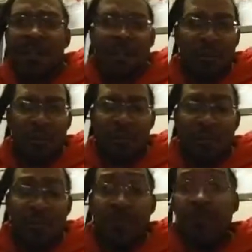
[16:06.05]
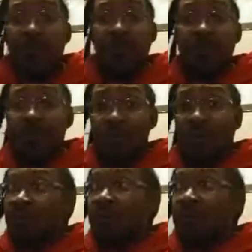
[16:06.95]
and Christians. So the
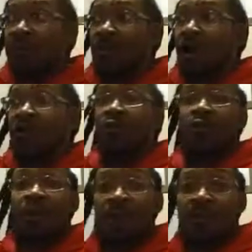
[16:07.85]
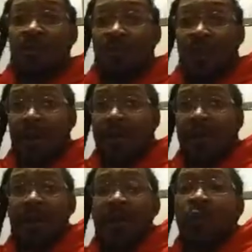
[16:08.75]
Christians are doing their prayer
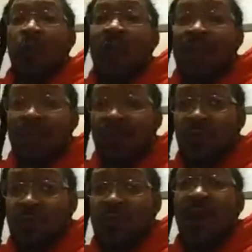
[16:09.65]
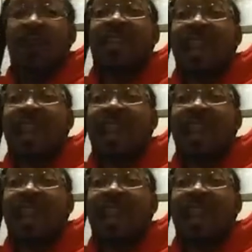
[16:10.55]
the way they do it. So every